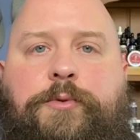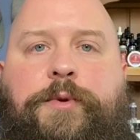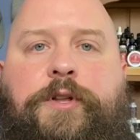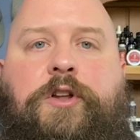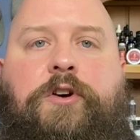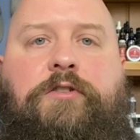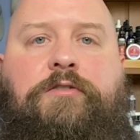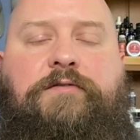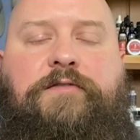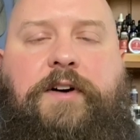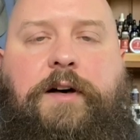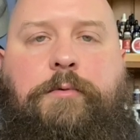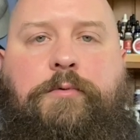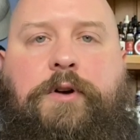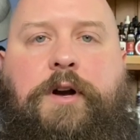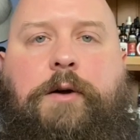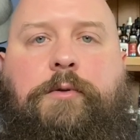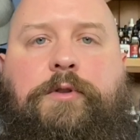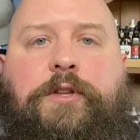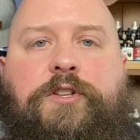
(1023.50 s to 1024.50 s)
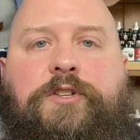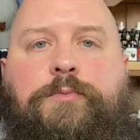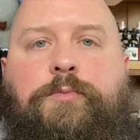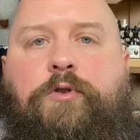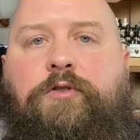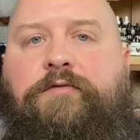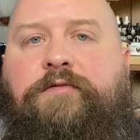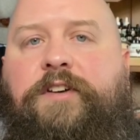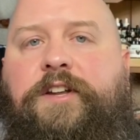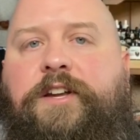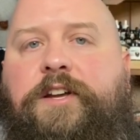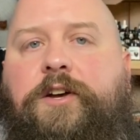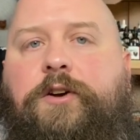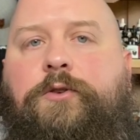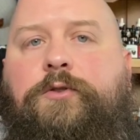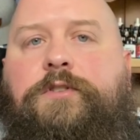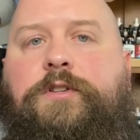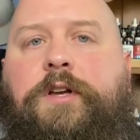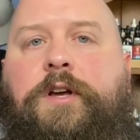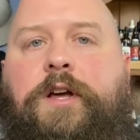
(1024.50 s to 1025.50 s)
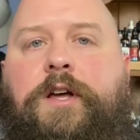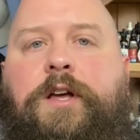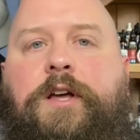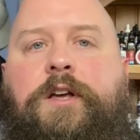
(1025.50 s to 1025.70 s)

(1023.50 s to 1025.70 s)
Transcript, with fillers: be notified when I release more videos.